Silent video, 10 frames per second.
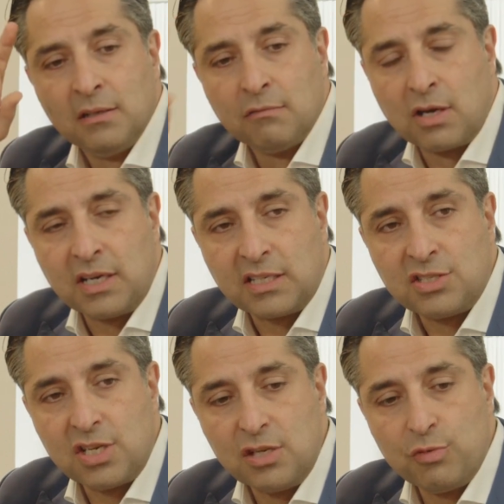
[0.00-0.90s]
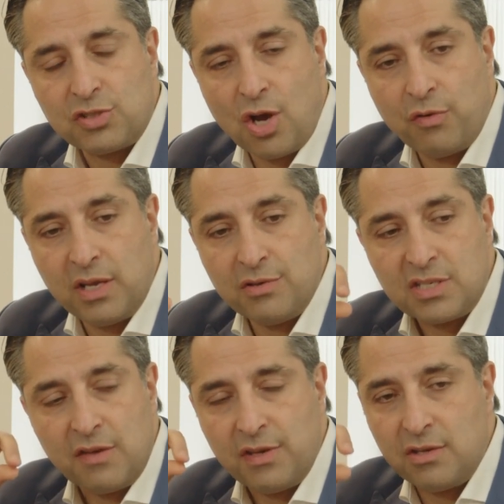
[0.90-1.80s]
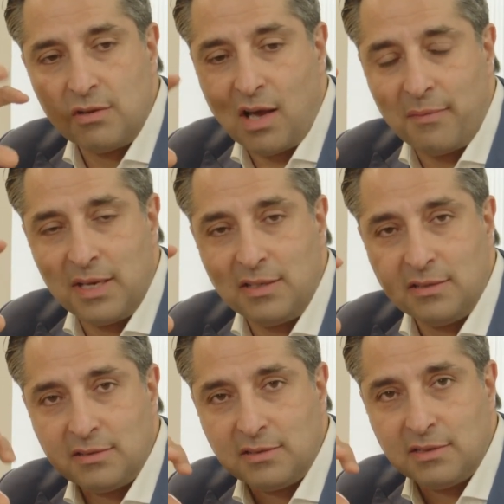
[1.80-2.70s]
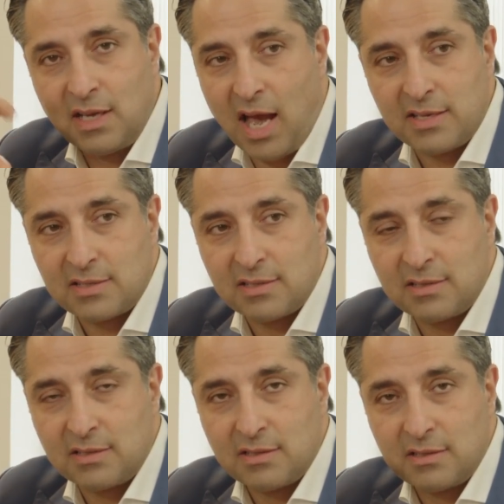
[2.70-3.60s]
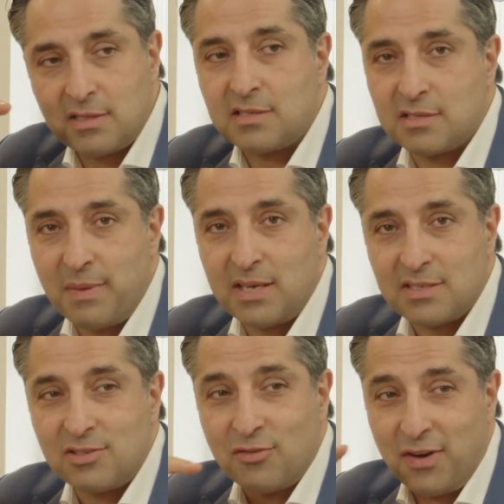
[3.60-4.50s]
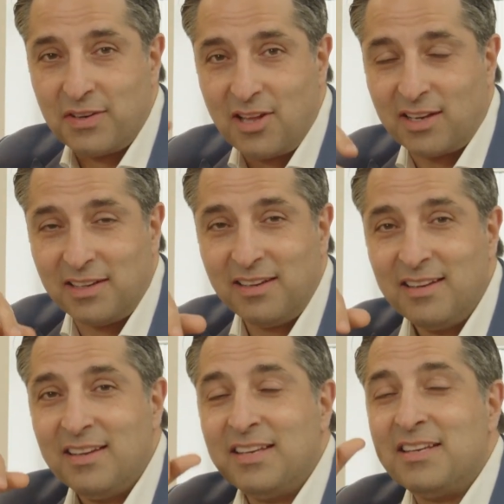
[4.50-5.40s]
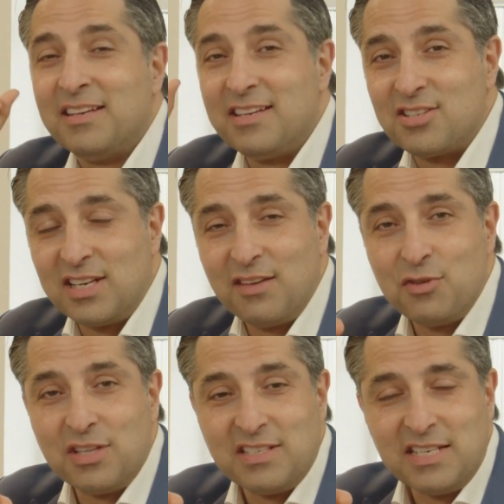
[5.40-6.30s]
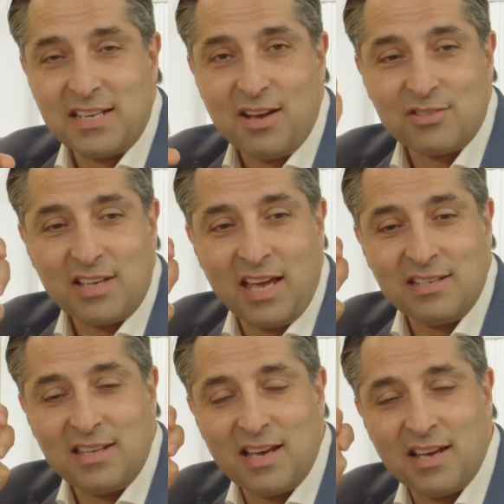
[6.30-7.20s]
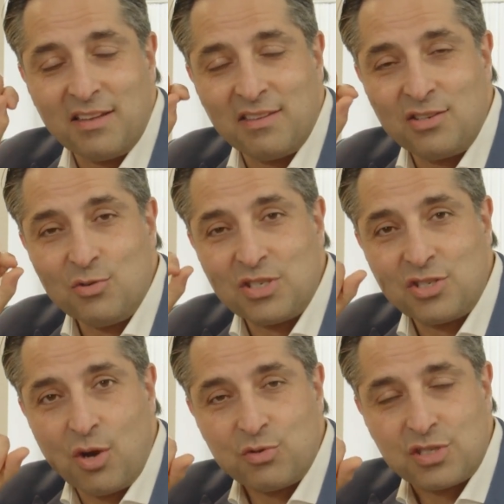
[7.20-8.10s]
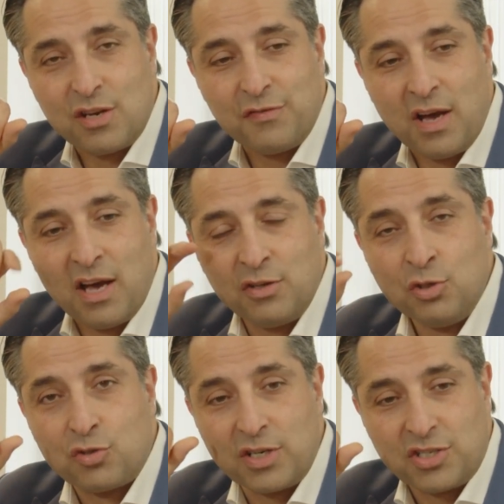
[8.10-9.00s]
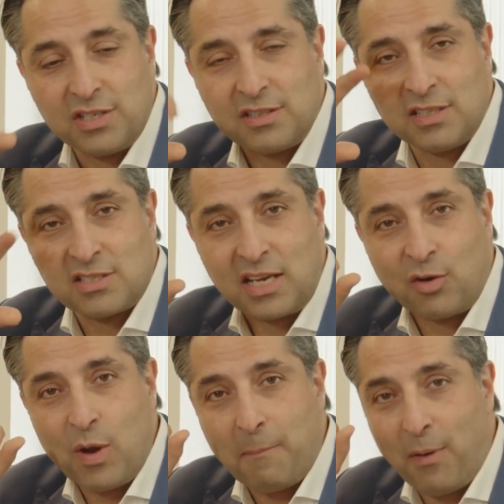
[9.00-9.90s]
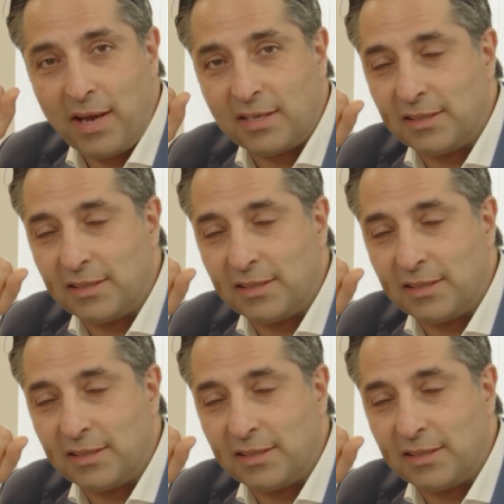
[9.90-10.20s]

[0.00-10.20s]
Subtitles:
We're going to continue with Tony, who's giving you, guys, this is amazing. You're very lucky. He's going to give you the details and the do's and don'ts of nutrition. Let's take a quick break.